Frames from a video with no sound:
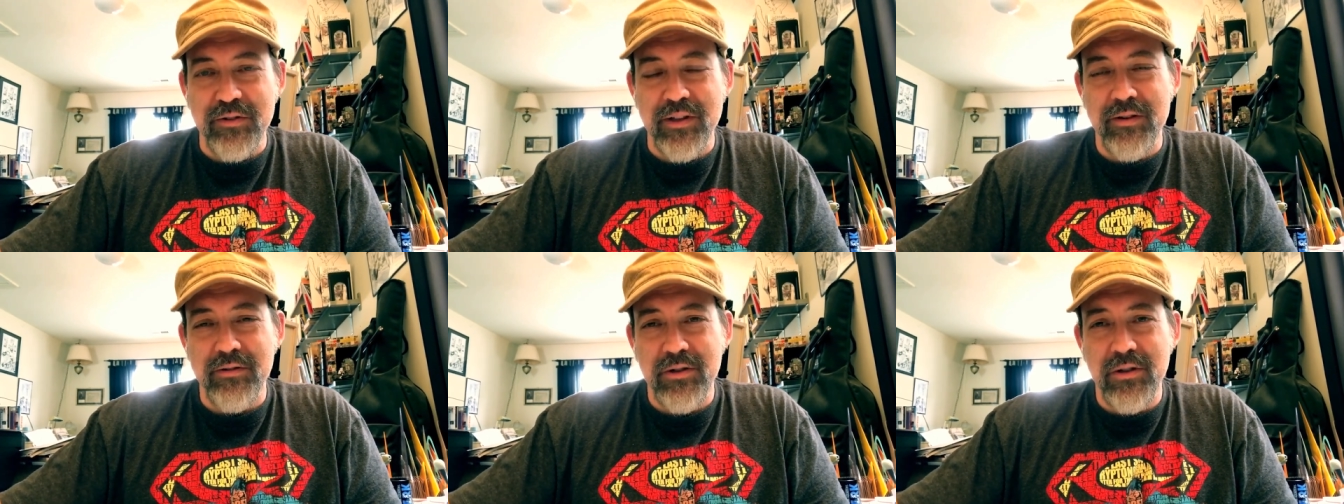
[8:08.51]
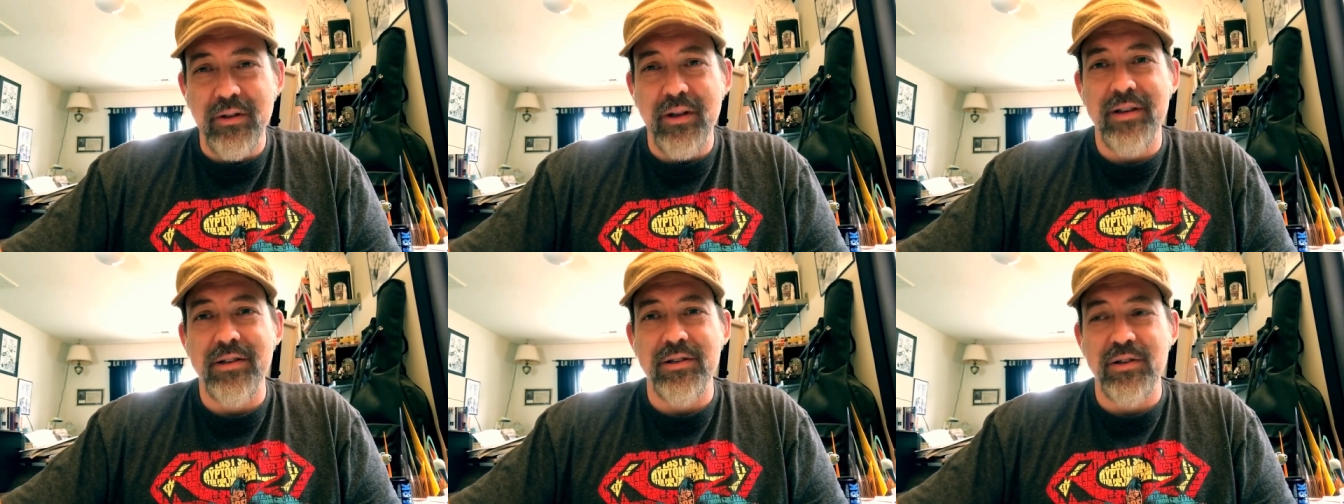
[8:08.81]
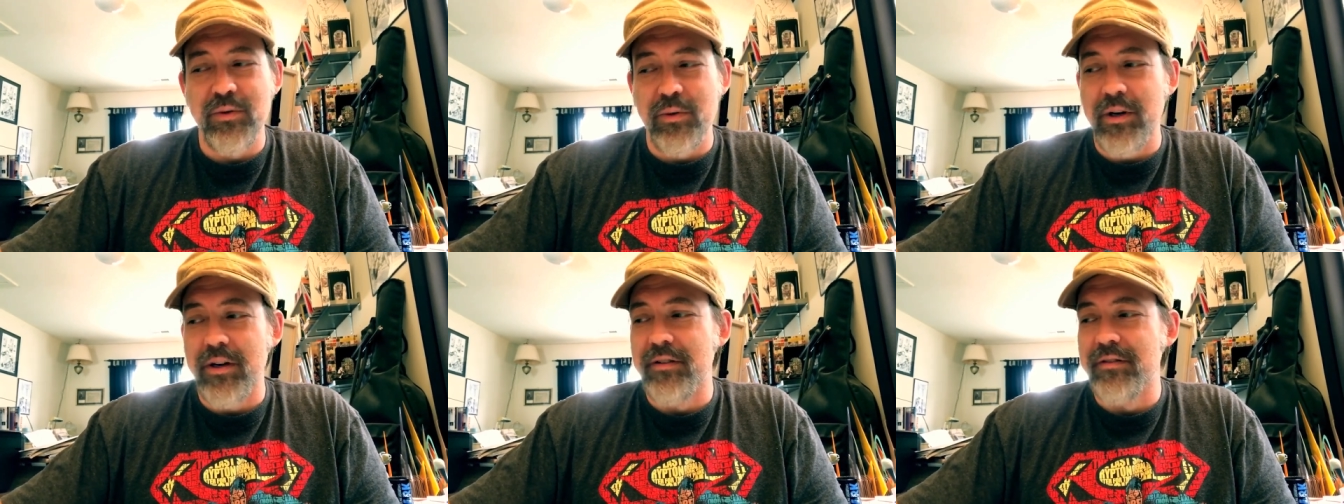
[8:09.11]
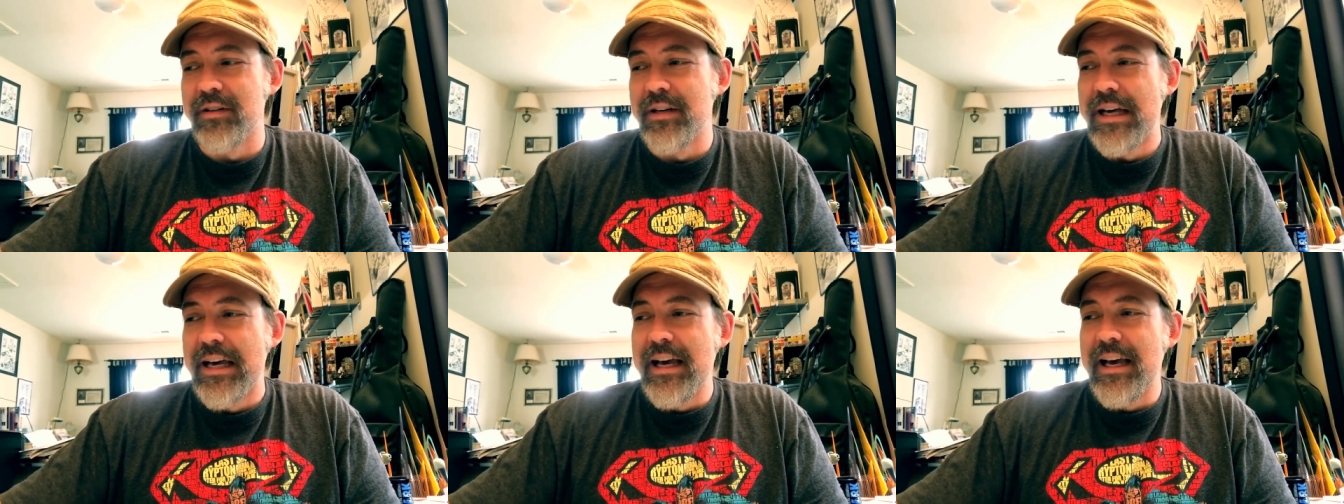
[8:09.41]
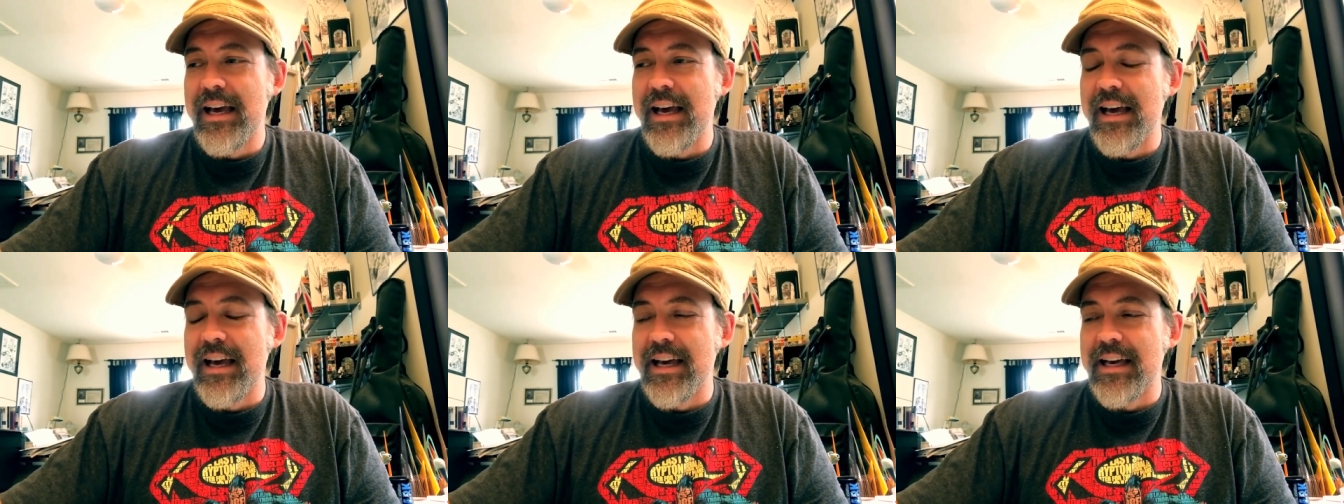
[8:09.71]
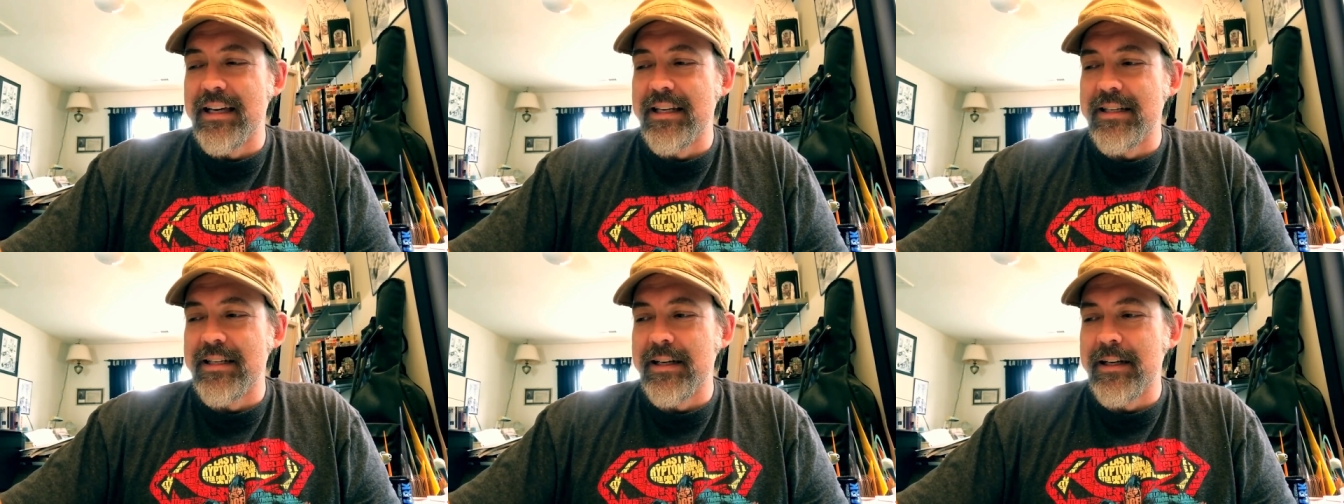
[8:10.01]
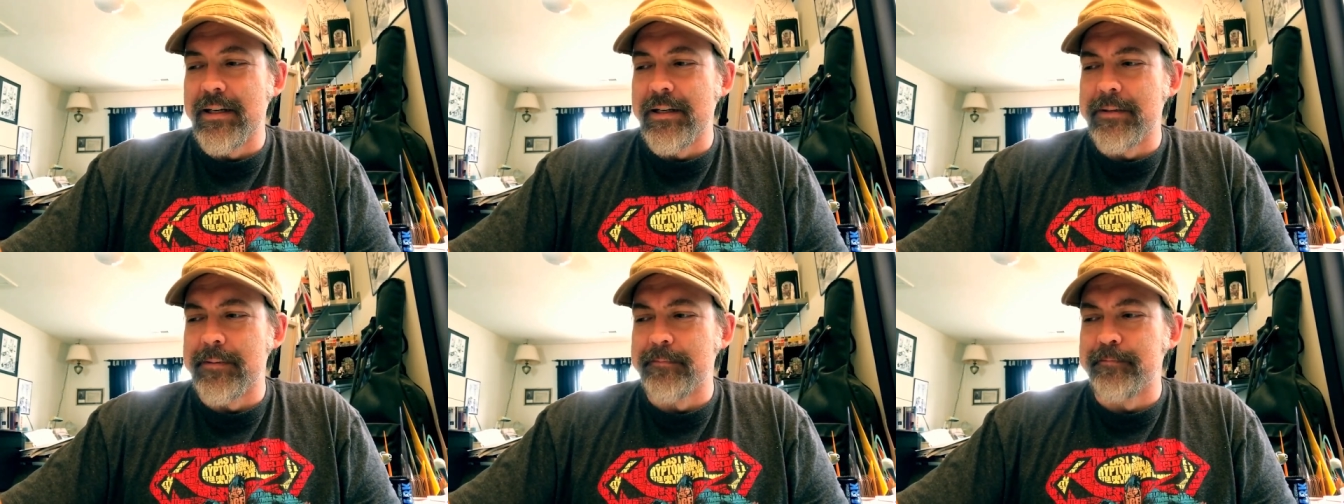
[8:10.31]
That was 2012, and
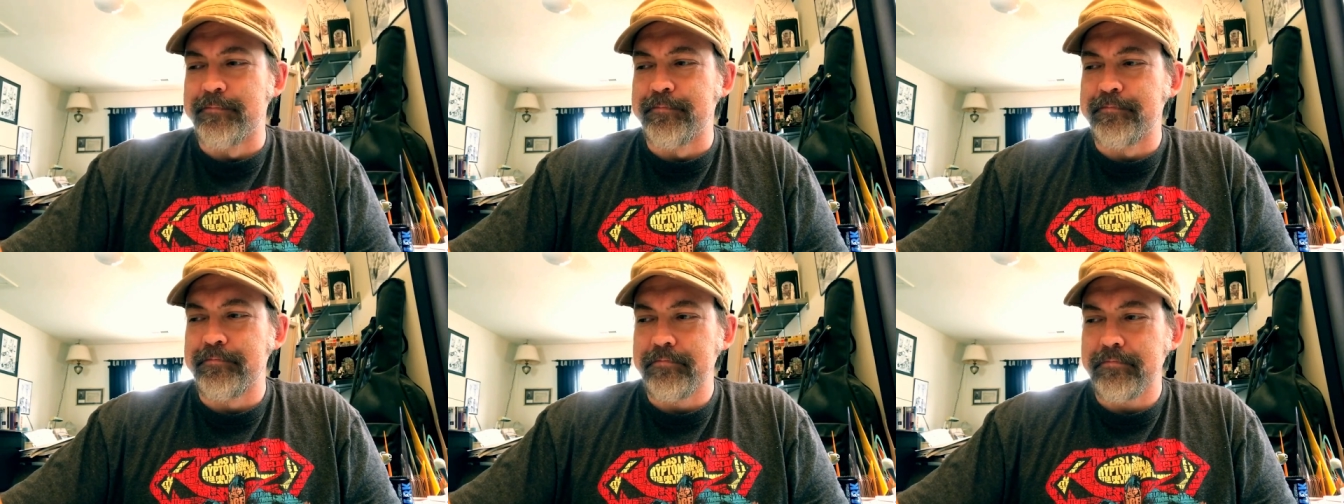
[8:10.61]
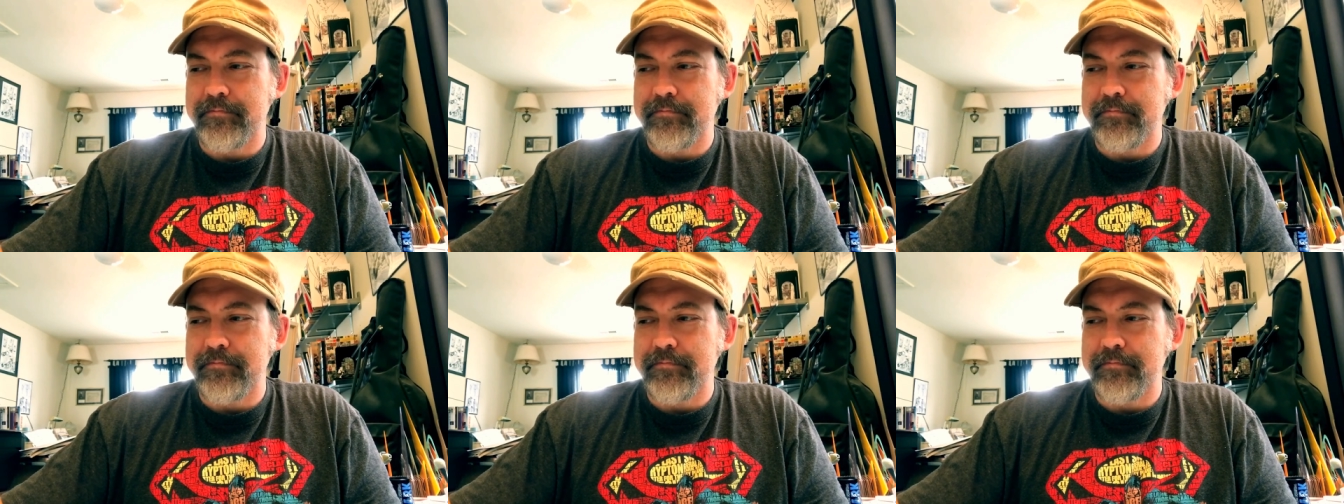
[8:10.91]
um,